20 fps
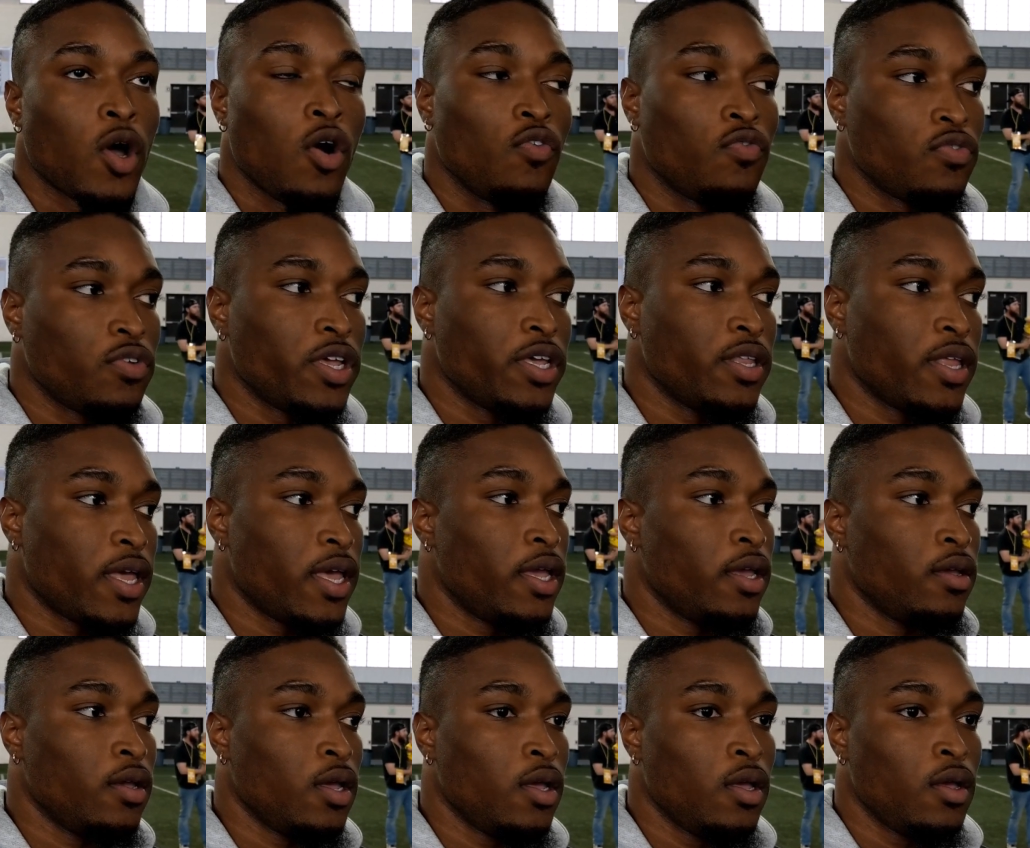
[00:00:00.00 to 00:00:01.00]
hopefully they
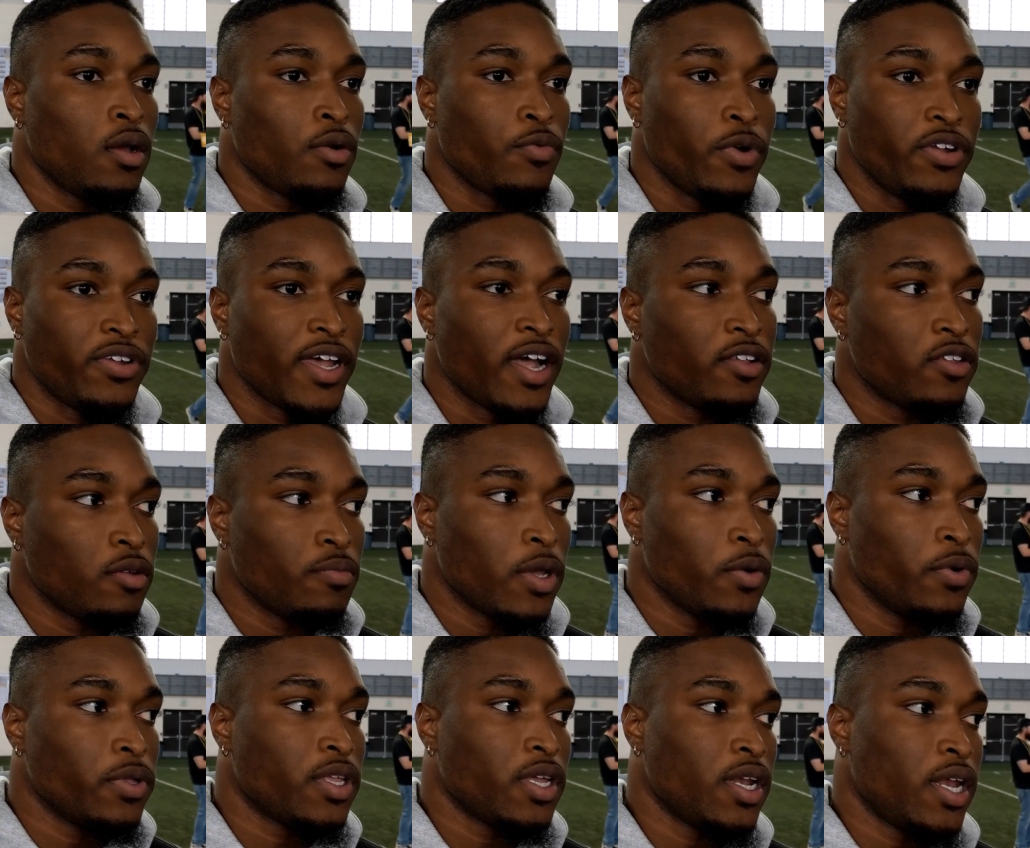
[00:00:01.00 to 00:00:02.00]
reach out to
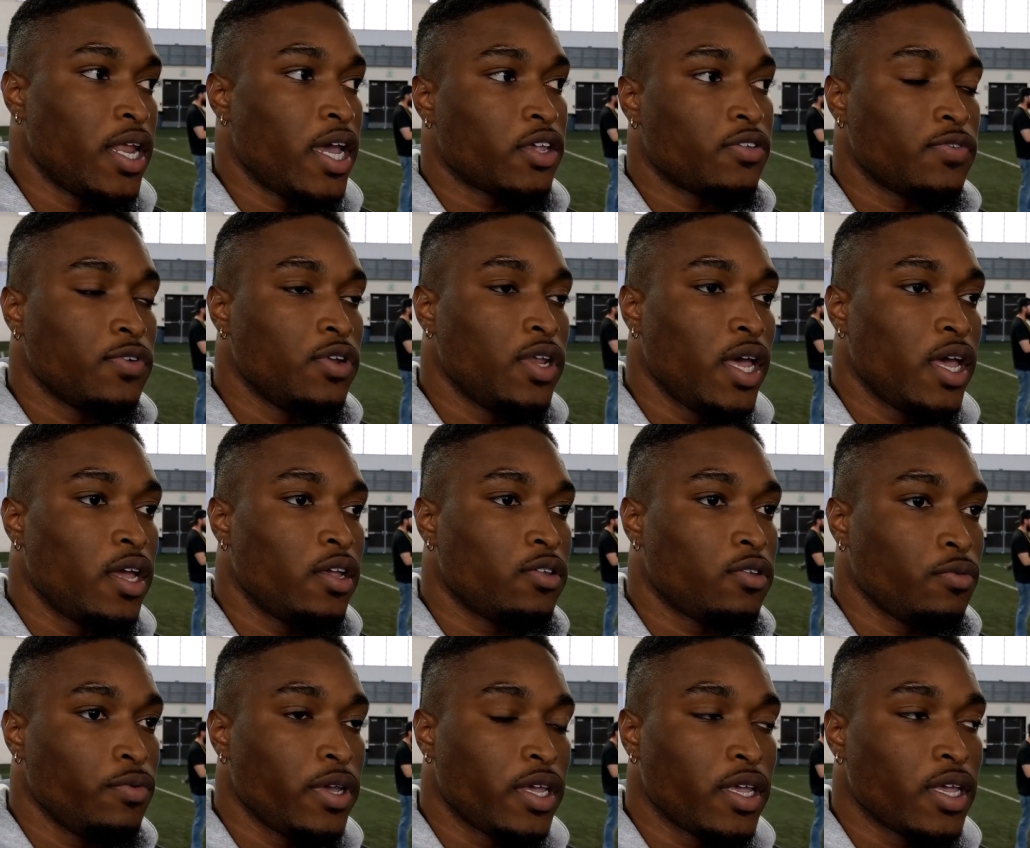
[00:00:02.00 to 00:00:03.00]
me within the next few days
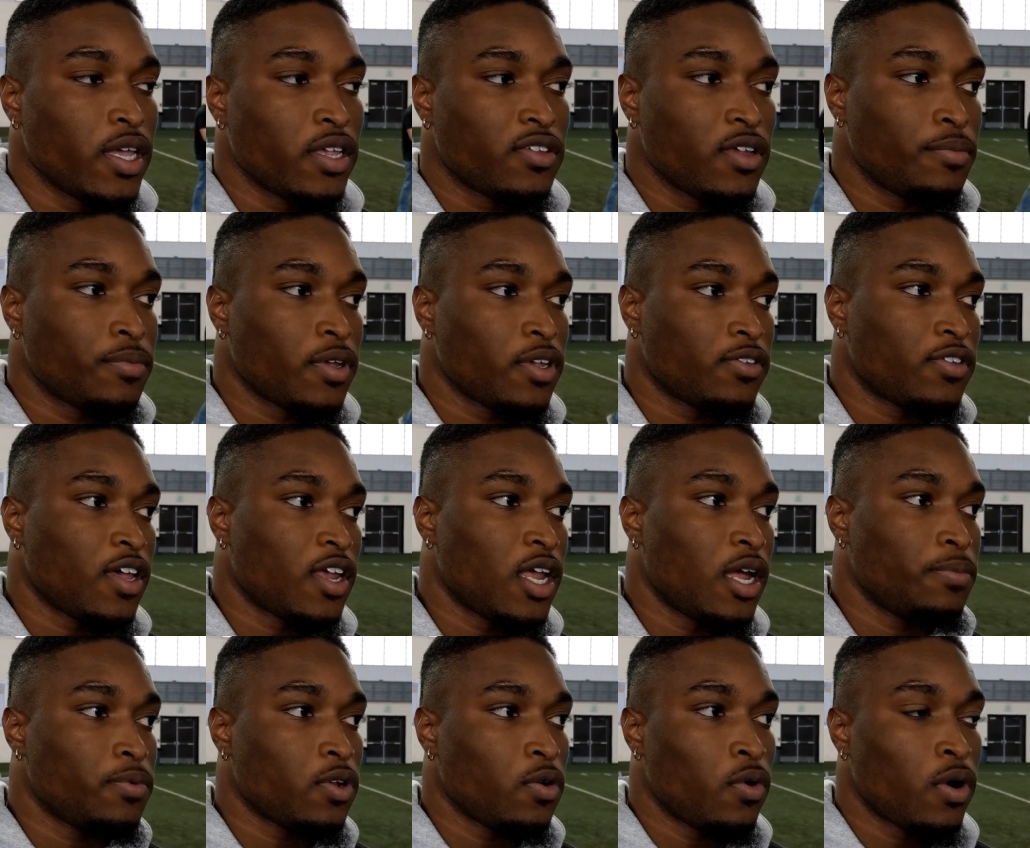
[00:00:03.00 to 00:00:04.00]
so we can get something set
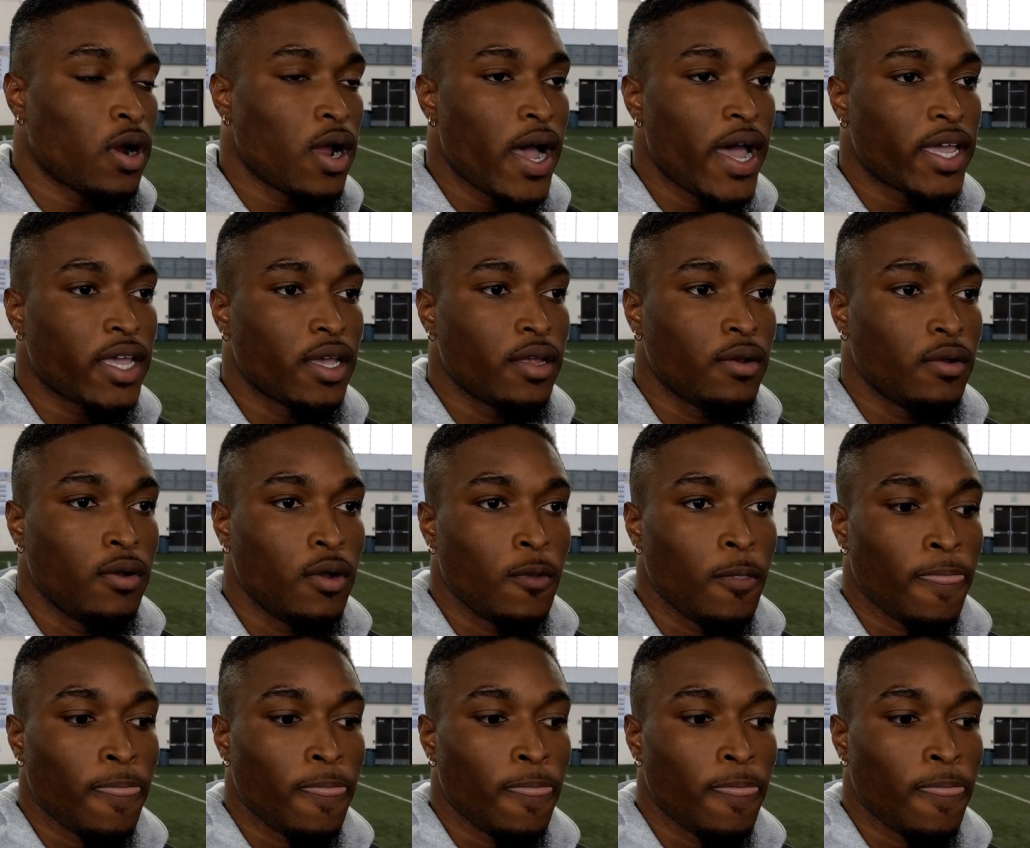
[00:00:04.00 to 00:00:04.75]
up to where I can,